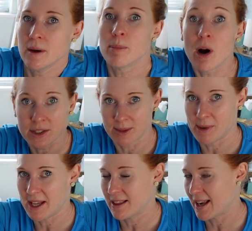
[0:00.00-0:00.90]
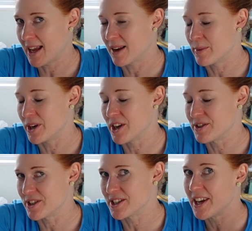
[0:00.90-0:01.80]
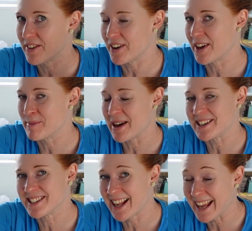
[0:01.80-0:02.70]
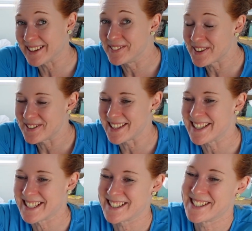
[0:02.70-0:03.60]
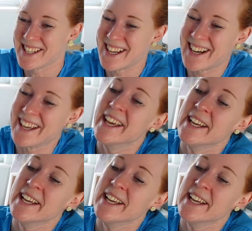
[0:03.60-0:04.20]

possibly the Lakeland 100 if I can manage the Lakeland 50 this July.